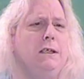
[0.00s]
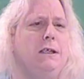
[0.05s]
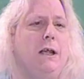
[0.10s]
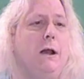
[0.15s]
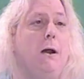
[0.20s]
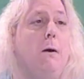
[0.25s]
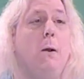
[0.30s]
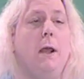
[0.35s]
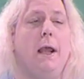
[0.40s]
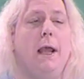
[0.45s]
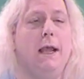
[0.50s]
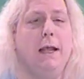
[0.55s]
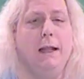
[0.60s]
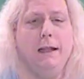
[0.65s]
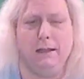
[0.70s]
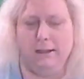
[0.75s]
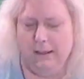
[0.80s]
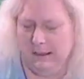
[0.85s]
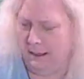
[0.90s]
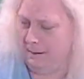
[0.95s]
so.
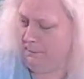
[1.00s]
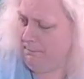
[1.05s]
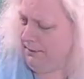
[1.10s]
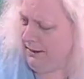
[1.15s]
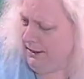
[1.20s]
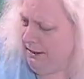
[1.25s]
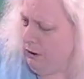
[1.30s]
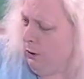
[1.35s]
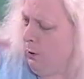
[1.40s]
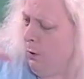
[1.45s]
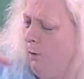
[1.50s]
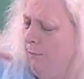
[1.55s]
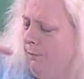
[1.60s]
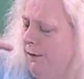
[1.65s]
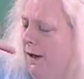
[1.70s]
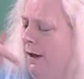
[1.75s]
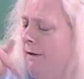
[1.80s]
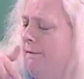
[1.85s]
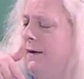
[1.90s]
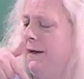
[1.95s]
And let me know if
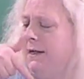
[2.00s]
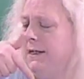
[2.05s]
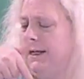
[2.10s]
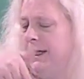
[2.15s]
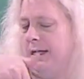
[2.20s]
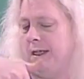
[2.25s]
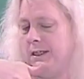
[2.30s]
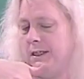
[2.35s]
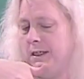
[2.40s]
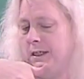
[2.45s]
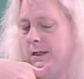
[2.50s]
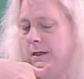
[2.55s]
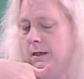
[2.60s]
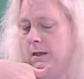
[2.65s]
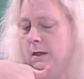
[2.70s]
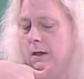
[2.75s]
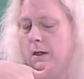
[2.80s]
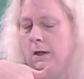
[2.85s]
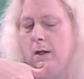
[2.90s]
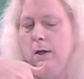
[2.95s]
you have ideas
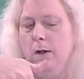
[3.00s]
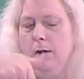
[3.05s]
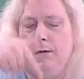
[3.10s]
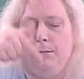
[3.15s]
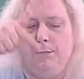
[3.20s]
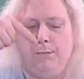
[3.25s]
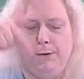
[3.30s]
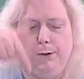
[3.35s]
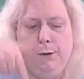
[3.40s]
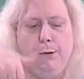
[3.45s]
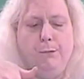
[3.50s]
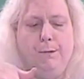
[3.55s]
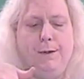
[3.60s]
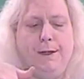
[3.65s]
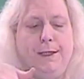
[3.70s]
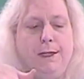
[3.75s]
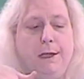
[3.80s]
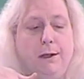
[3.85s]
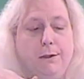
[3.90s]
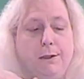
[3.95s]
for new
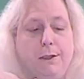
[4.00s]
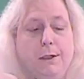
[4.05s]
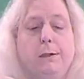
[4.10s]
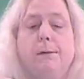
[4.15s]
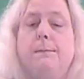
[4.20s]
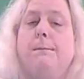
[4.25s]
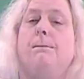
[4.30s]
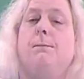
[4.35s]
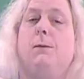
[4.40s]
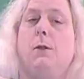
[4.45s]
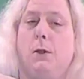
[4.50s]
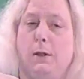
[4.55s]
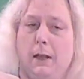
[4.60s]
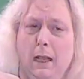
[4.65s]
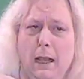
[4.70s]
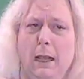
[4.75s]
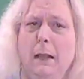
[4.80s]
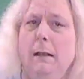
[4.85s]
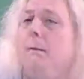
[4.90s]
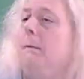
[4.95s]
videos.
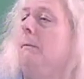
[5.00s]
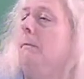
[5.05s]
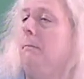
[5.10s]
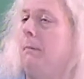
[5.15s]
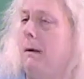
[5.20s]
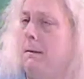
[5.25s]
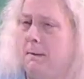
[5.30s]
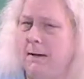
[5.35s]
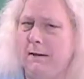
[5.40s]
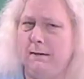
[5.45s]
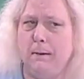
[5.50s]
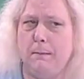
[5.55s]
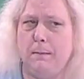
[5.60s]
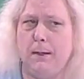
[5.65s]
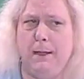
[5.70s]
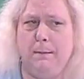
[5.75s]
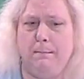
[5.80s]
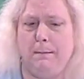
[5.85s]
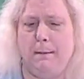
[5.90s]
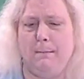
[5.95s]
Okay? Bye-bye,
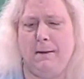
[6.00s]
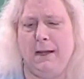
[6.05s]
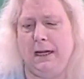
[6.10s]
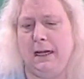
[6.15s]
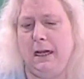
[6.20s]
everybody. Bye-bye,